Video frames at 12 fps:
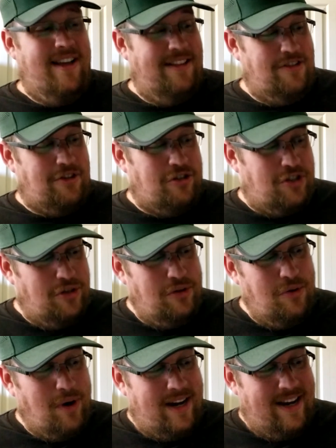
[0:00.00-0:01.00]
These are
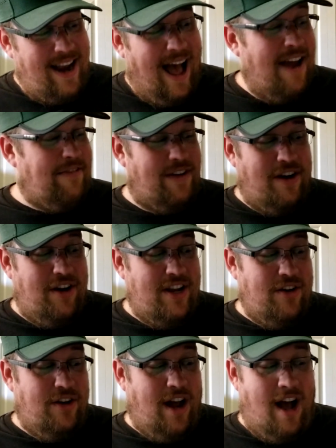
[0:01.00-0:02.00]
two not very good